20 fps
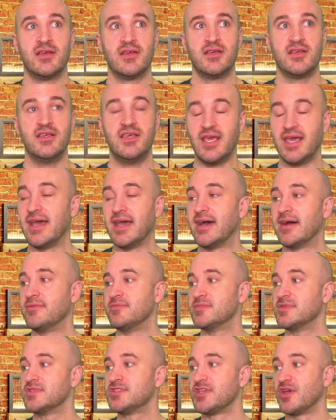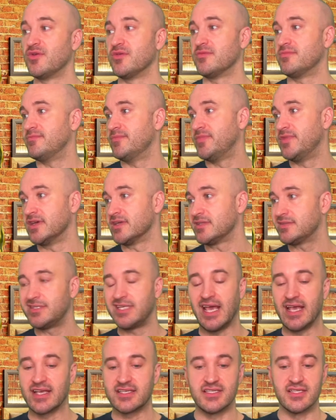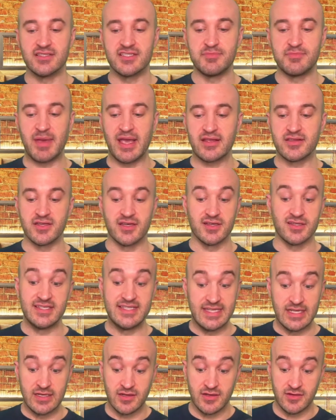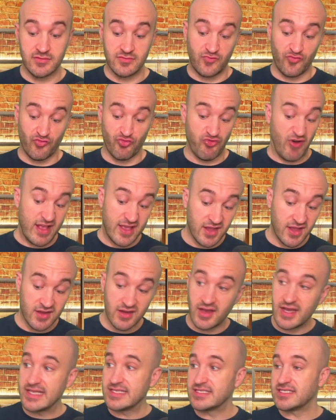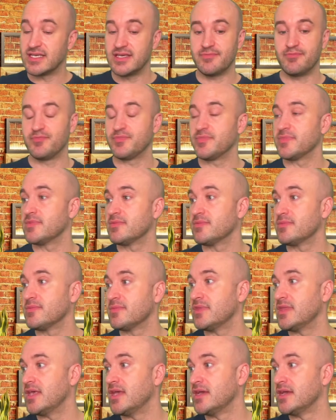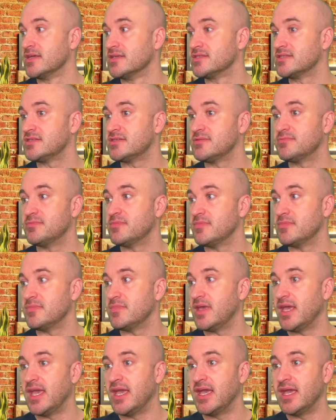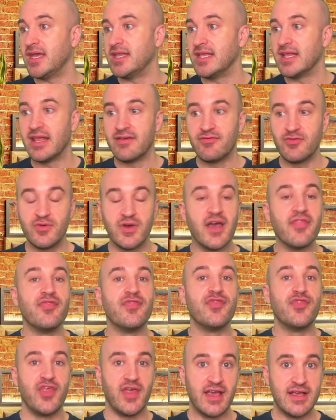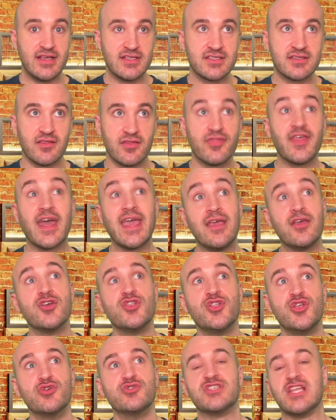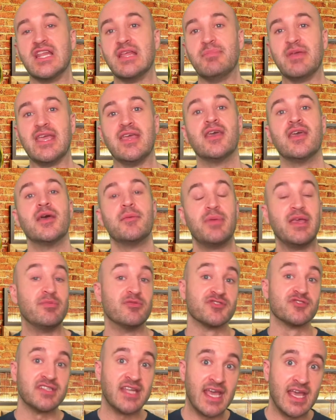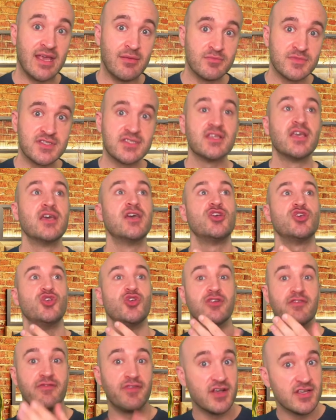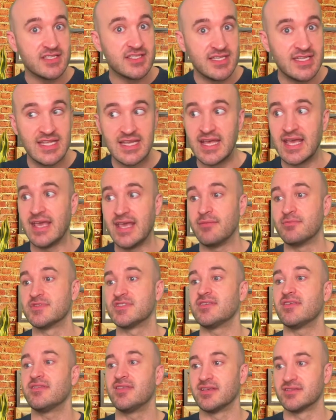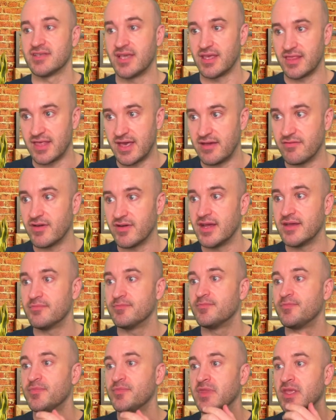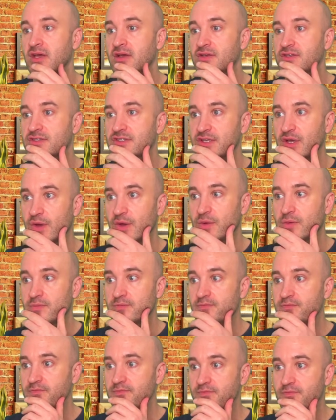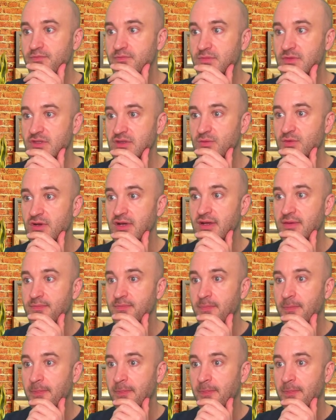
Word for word: yeah, so the text inspector didn't recognize it as any level, and they could usually be people's names, university names, things like that, right? So don't worry.